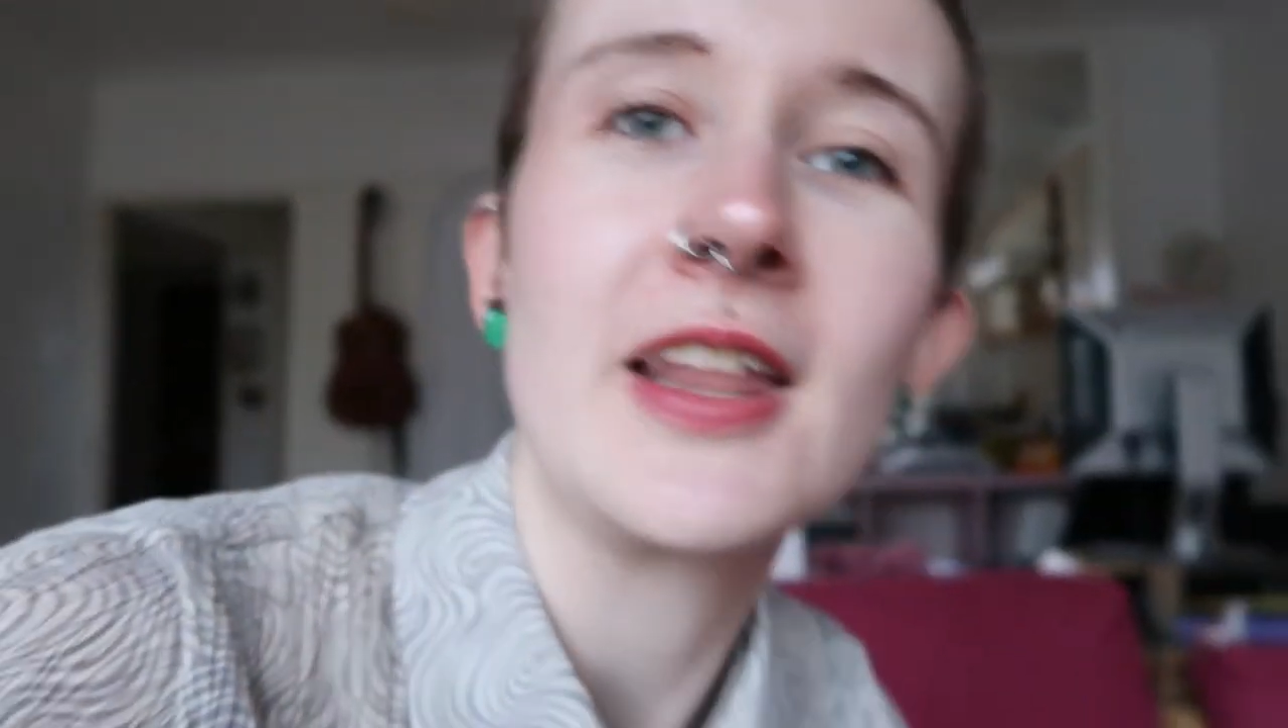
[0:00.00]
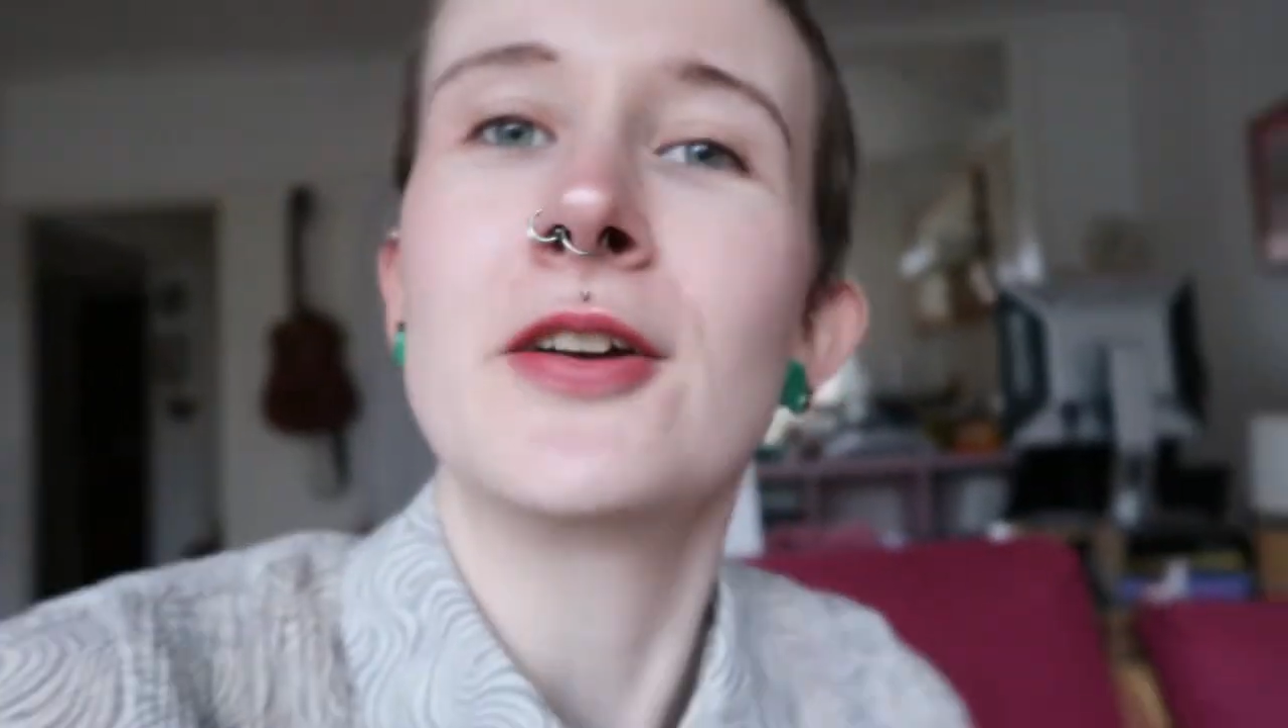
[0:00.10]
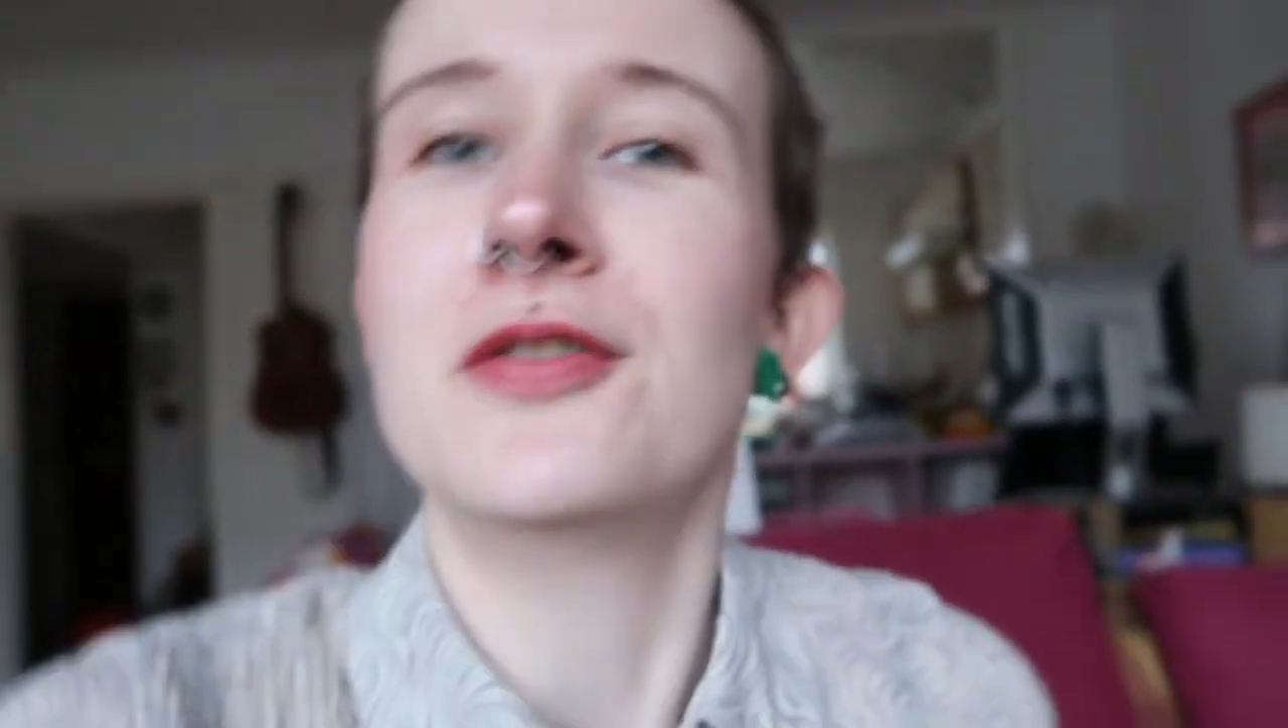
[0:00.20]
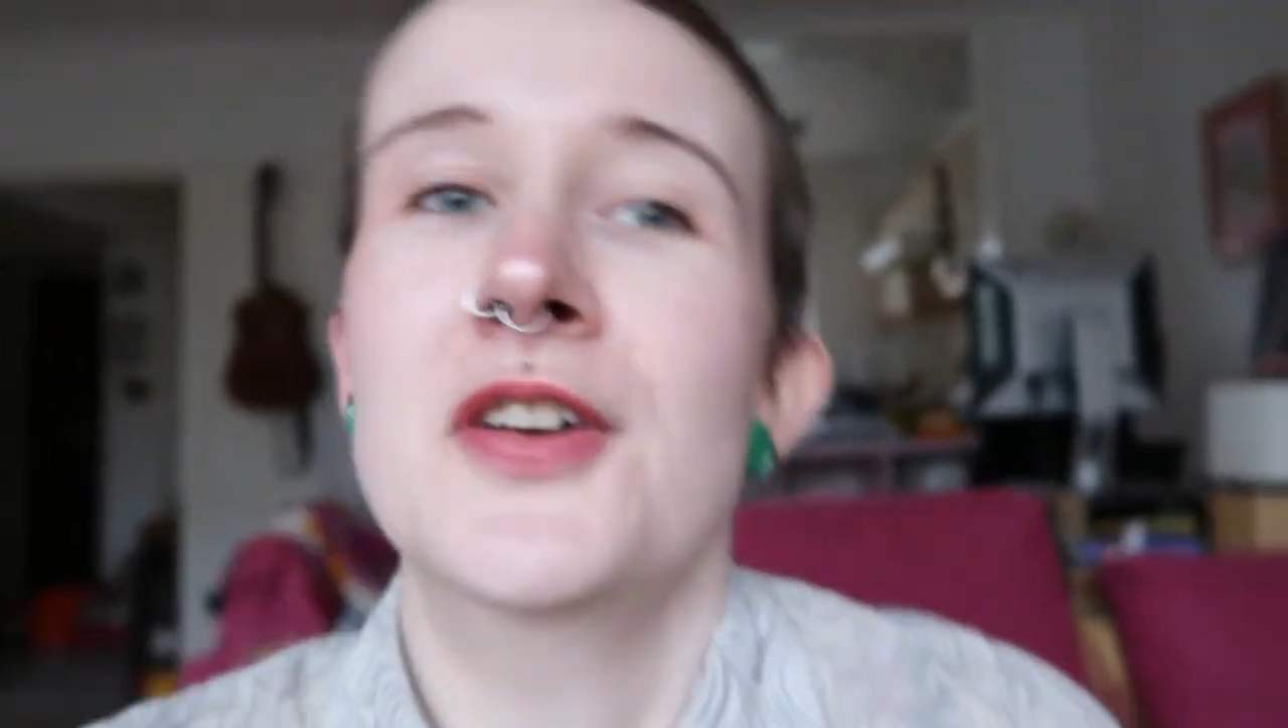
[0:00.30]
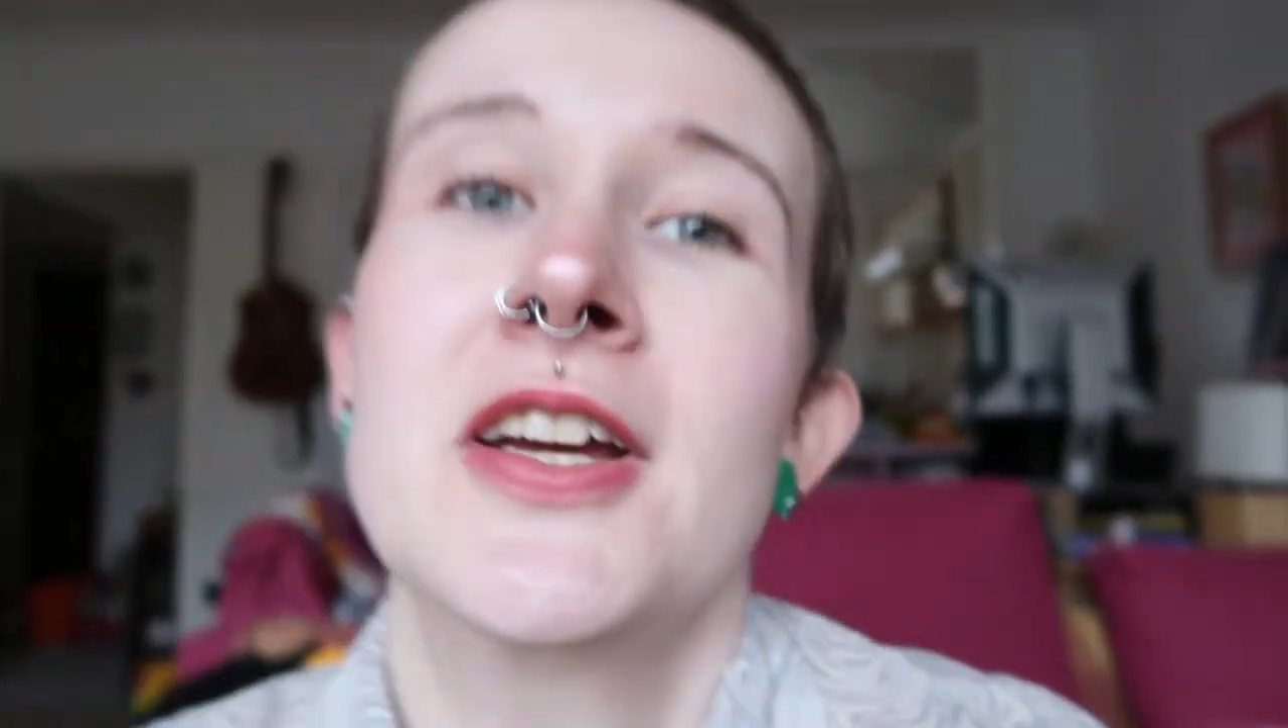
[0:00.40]

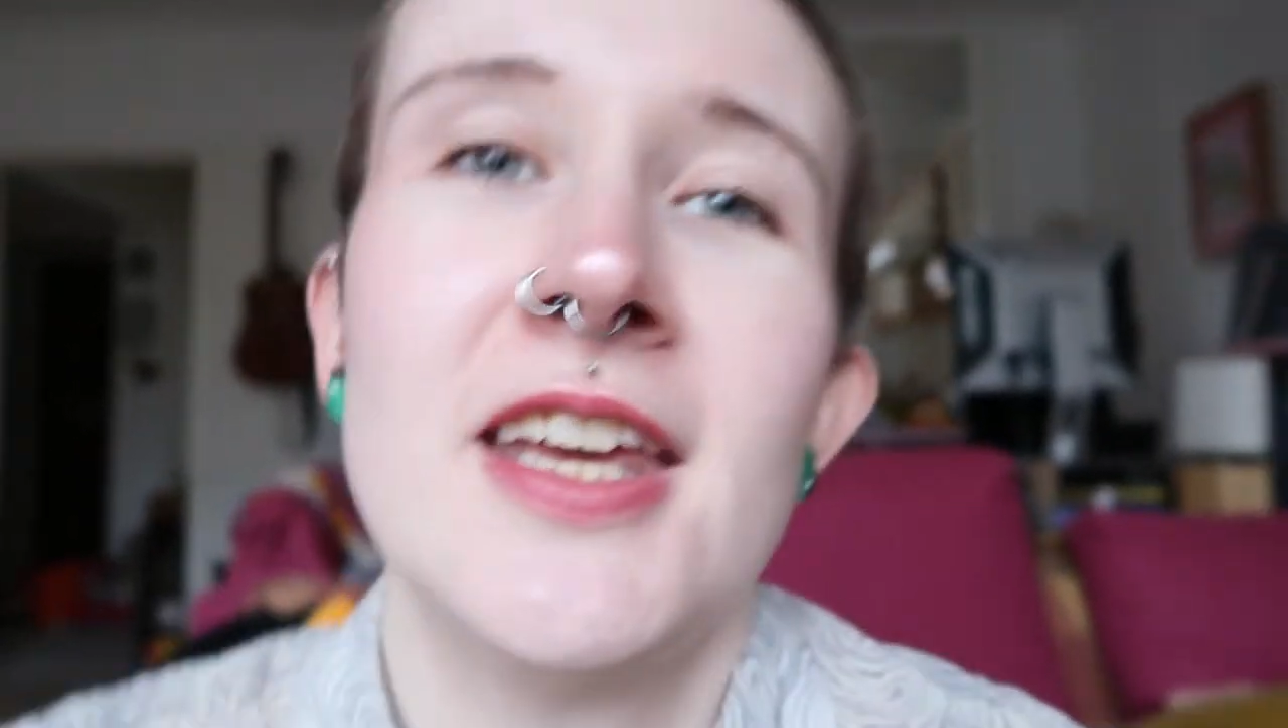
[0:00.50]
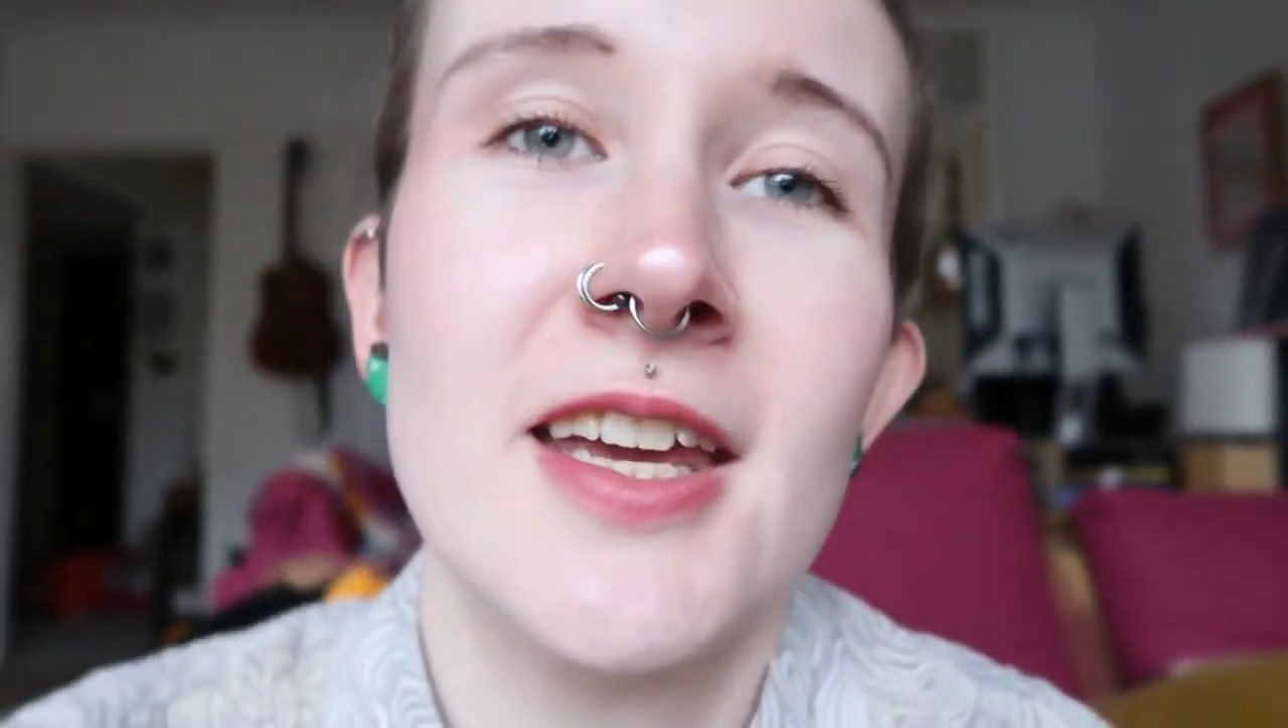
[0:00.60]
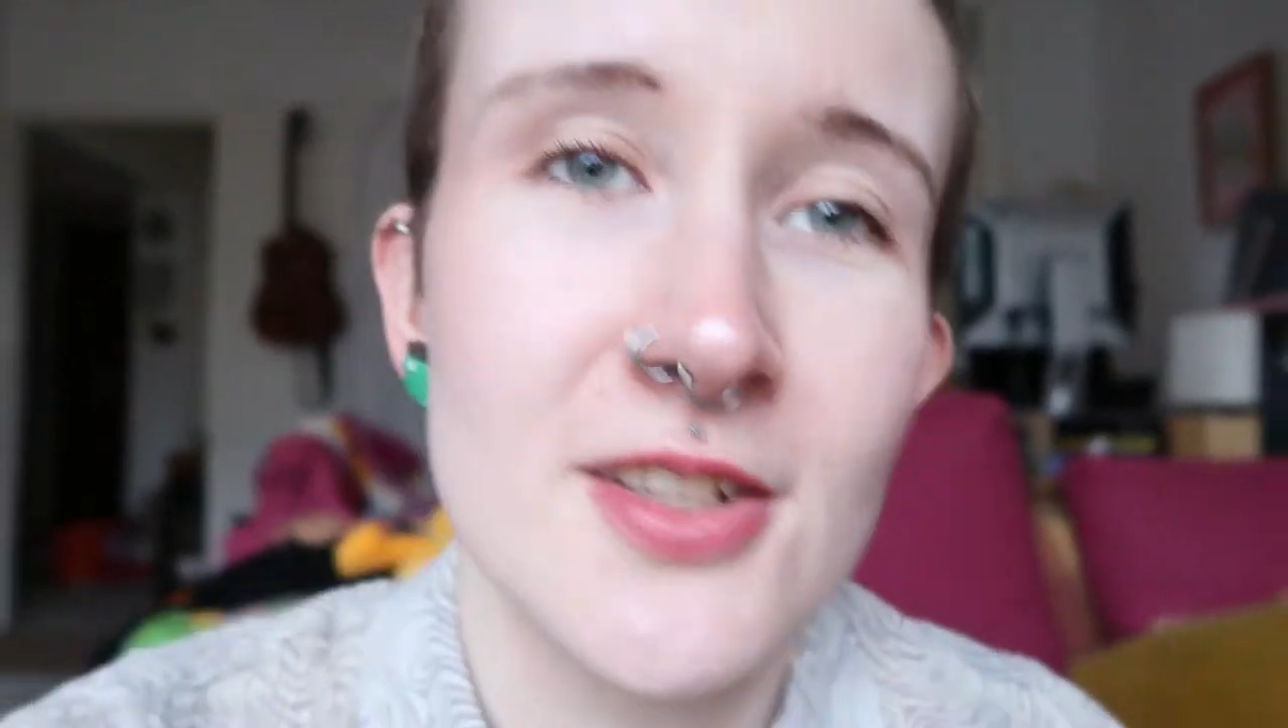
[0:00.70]
like funky,